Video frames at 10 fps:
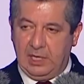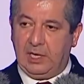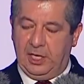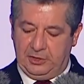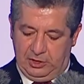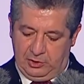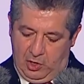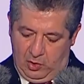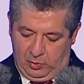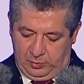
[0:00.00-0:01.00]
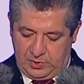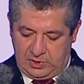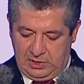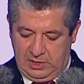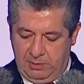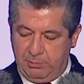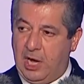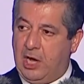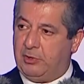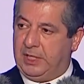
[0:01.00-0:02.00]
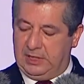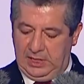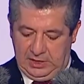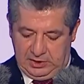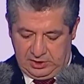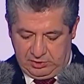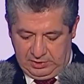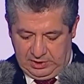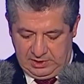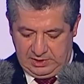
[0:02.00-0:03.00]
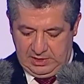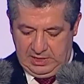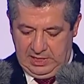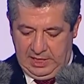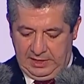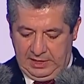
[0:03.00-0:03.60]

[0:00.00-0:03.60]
lighting homes, powering industries, and